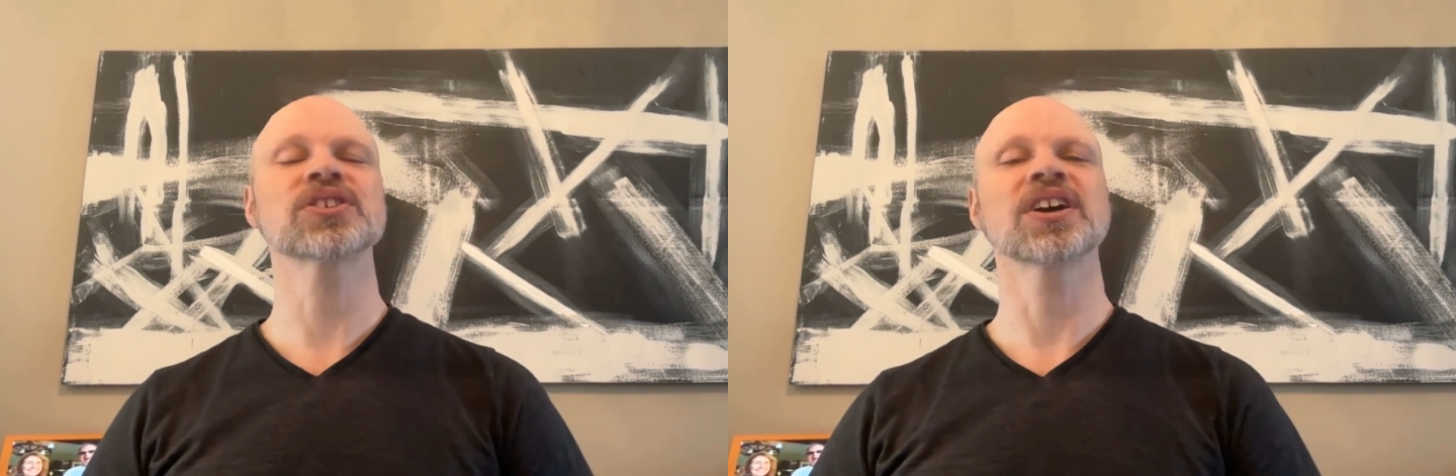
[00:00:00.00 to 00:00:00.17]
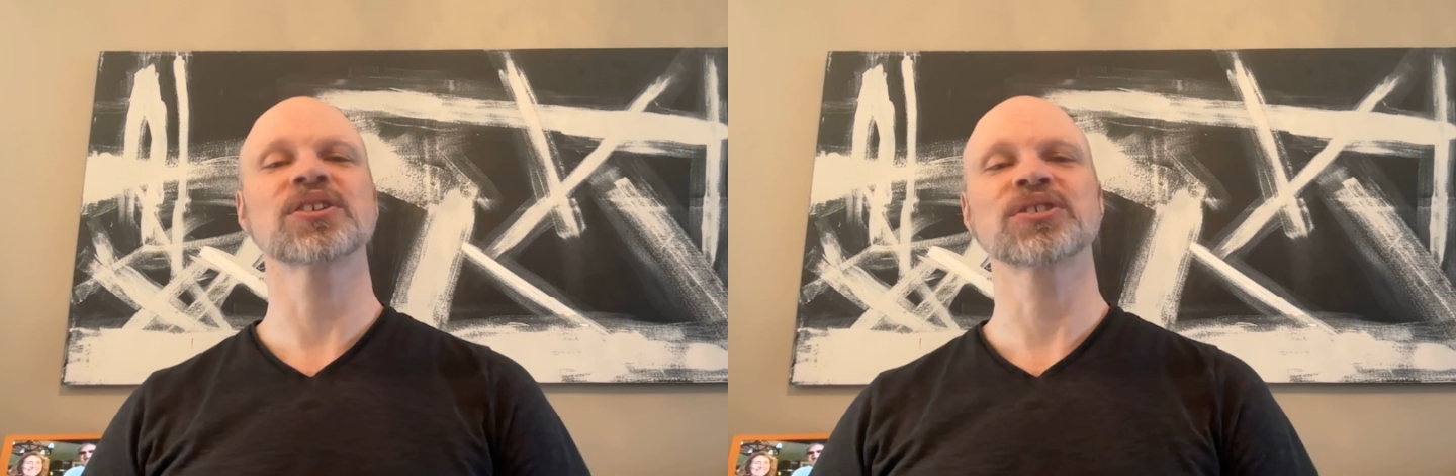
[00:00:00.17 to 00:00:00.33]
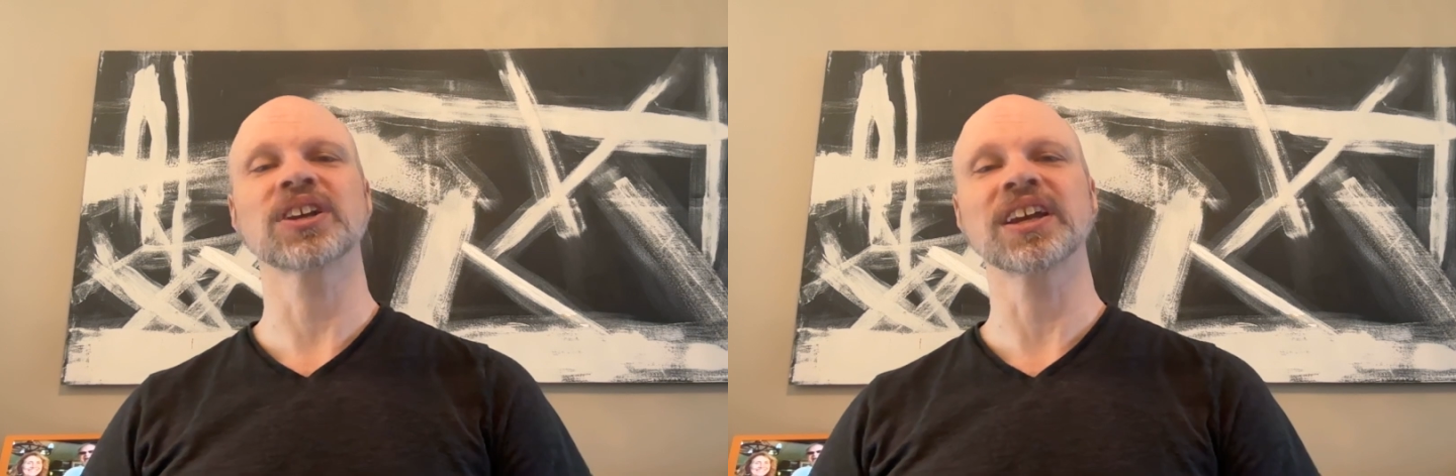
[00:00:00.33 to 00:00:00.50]

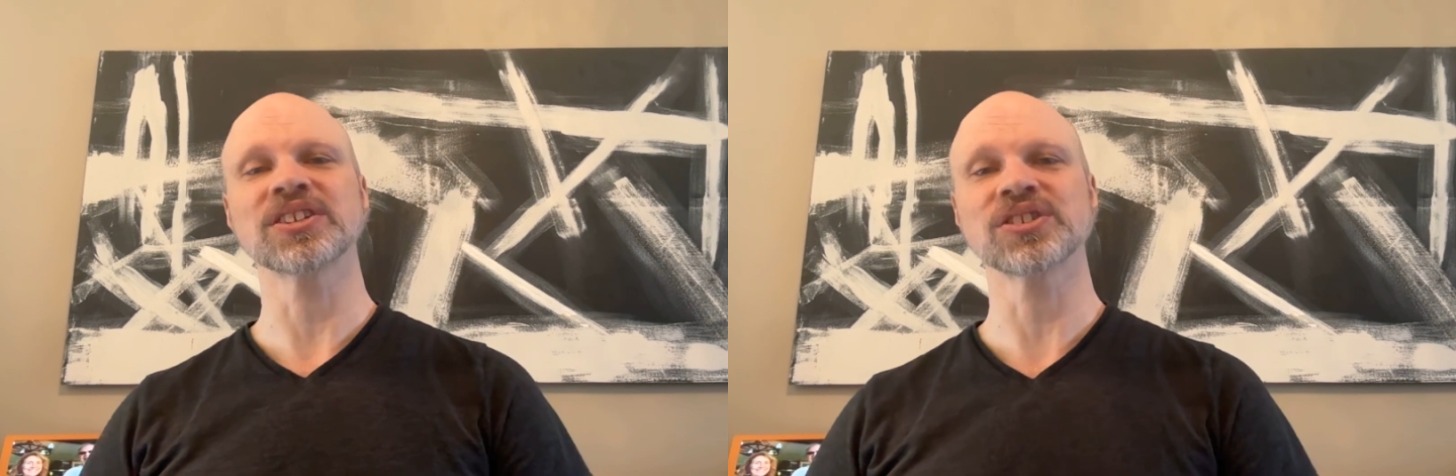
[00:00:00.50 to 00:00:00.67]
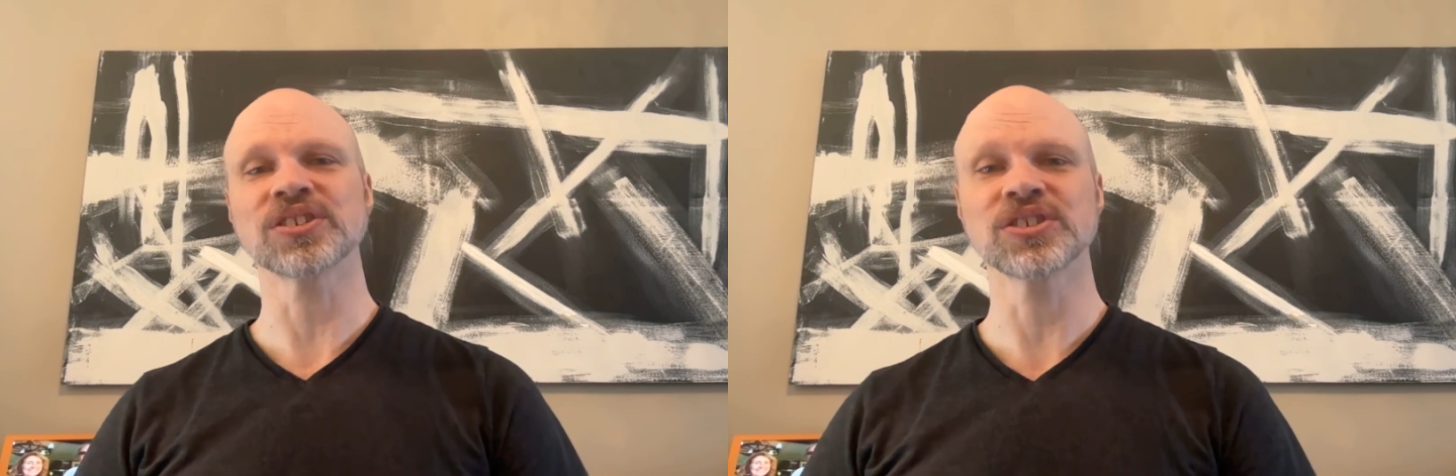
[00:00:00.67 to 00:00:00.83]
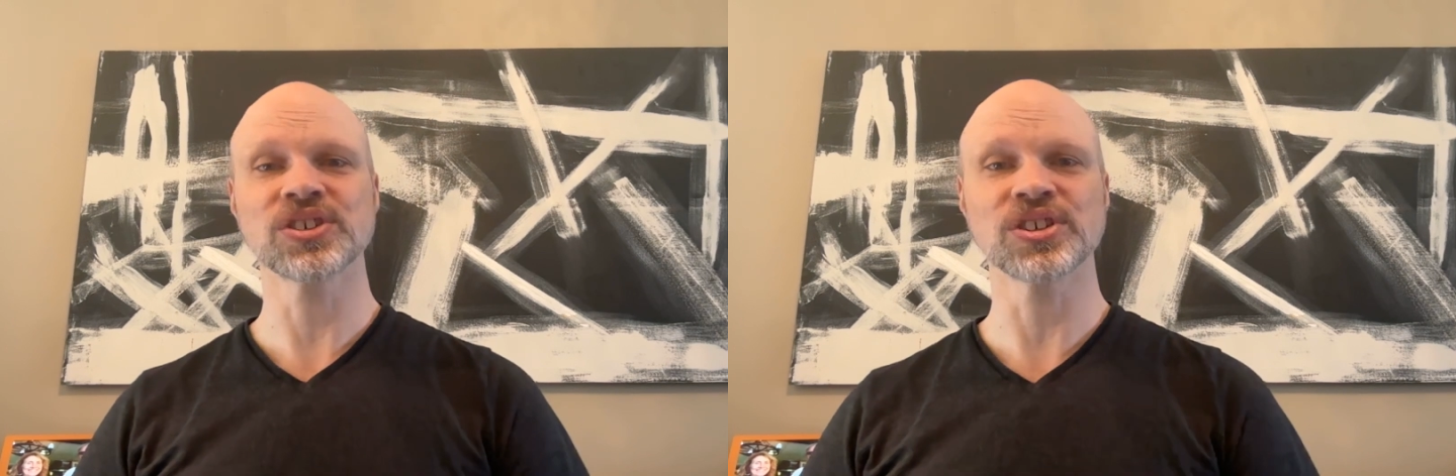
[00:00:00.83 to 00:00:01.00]

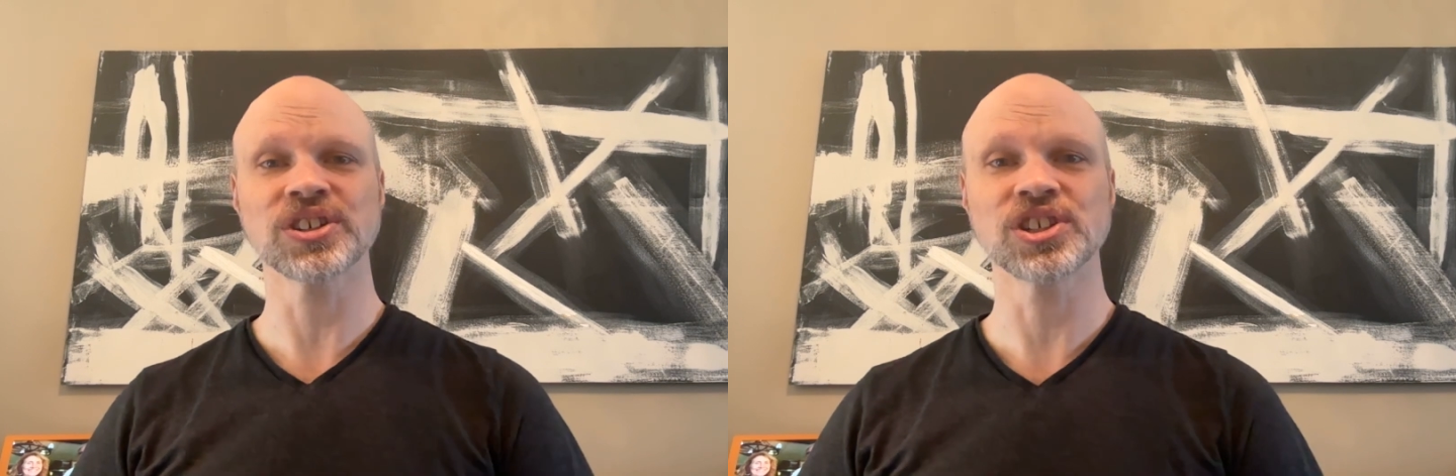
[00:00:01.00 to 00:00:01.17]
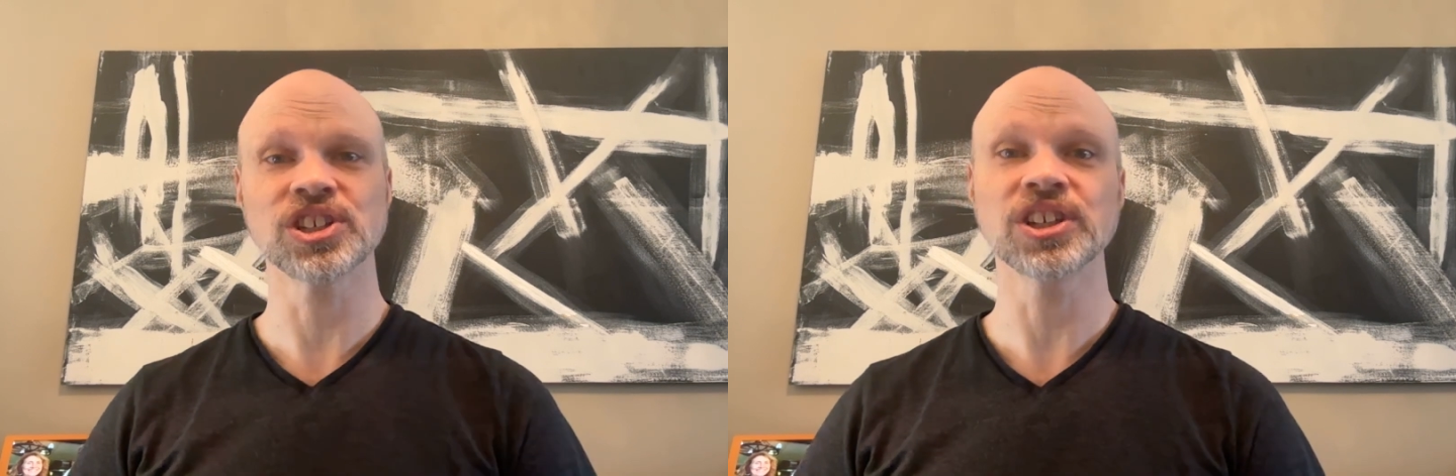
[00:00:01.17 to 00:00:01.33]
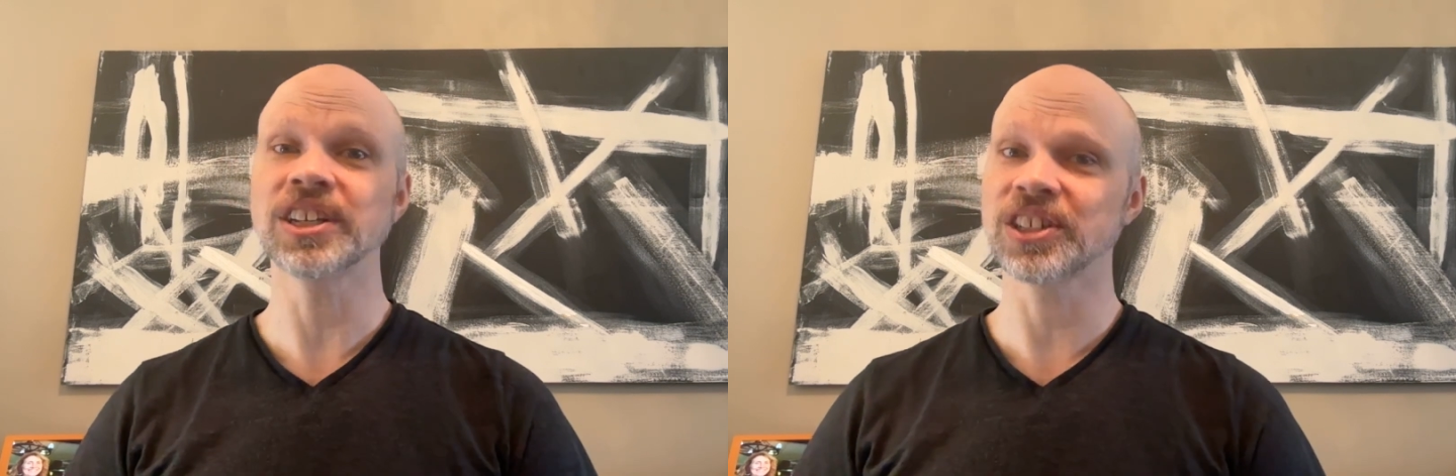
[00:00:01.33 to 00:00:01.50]
Congregational
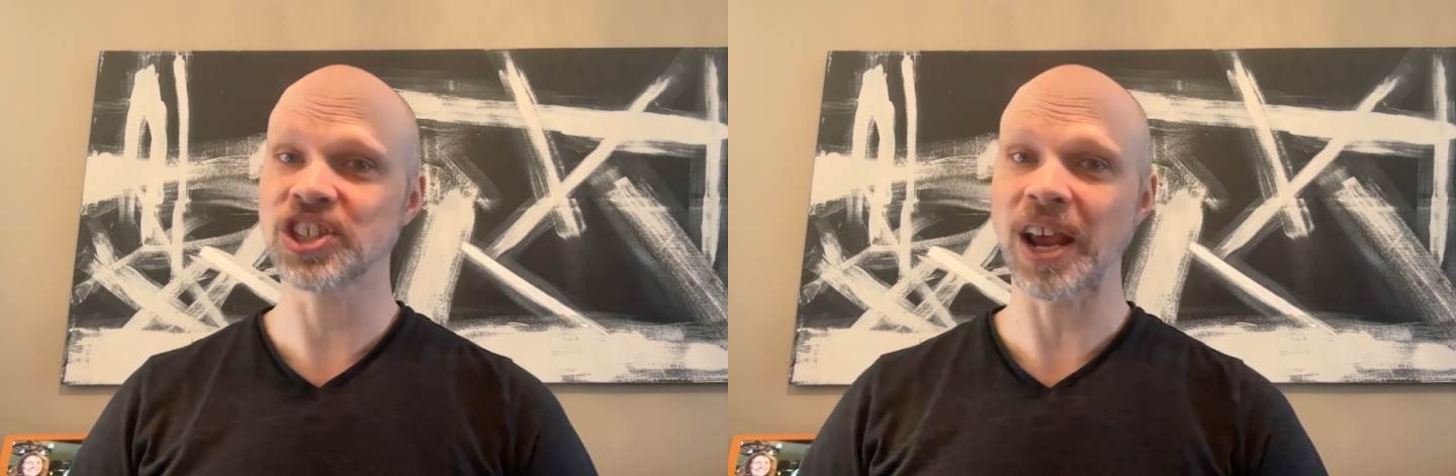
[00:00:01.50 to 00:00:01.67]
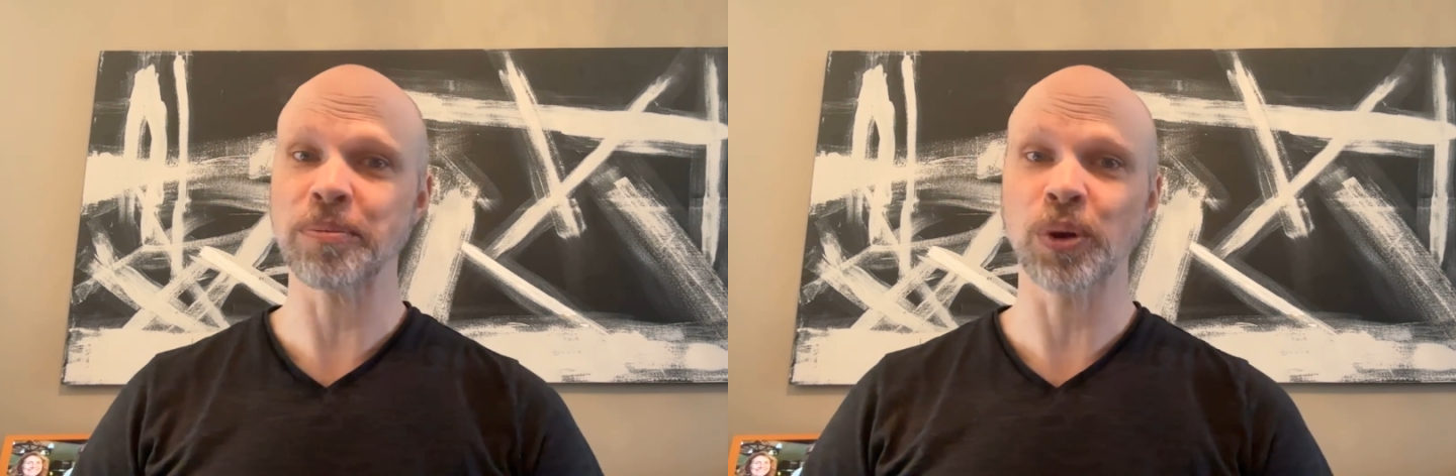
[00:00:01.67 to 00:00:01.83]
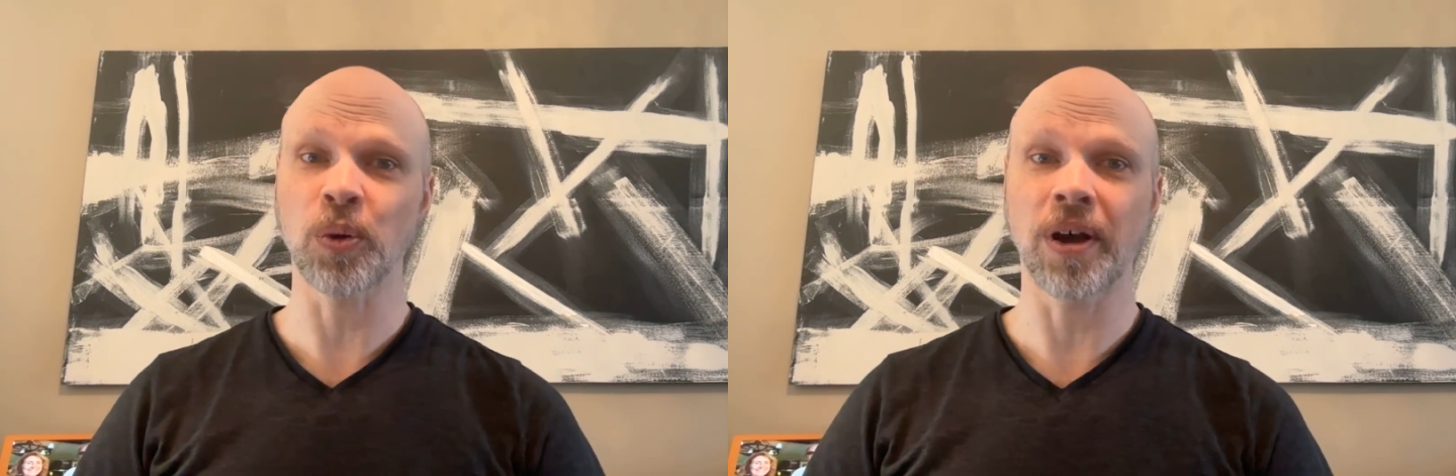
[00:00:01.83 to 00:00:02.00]
Church in
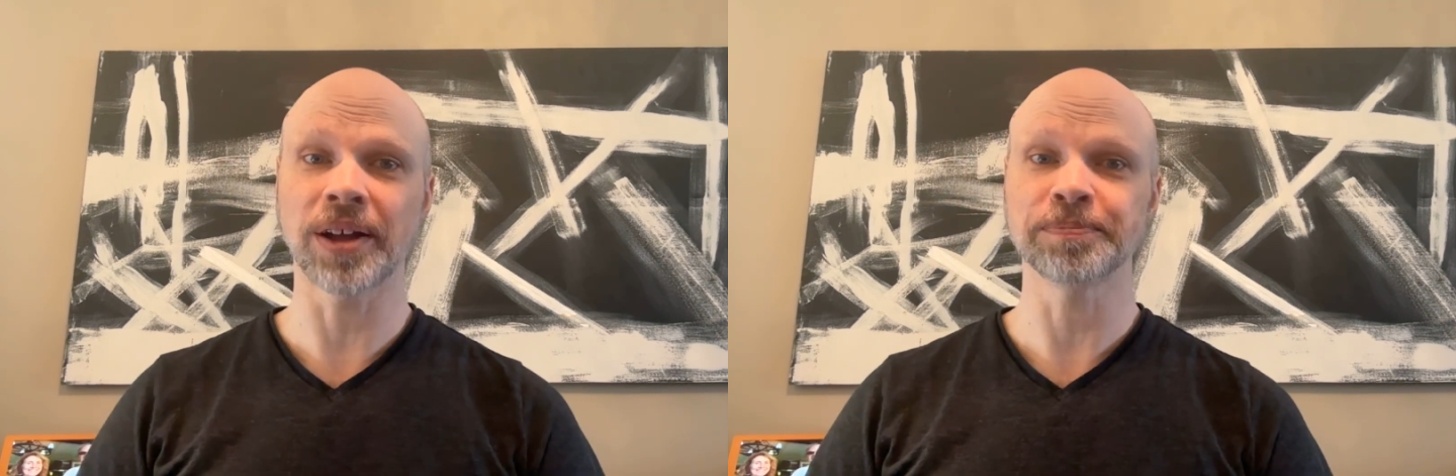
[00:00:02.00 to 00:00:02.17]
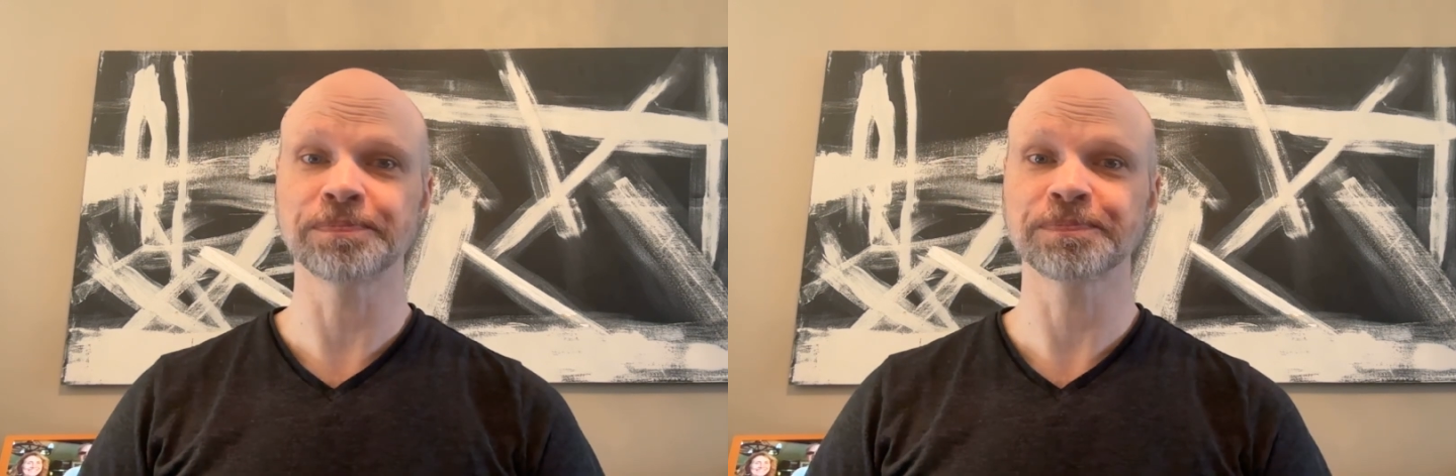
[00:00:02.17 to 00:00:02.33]
Chappaqua.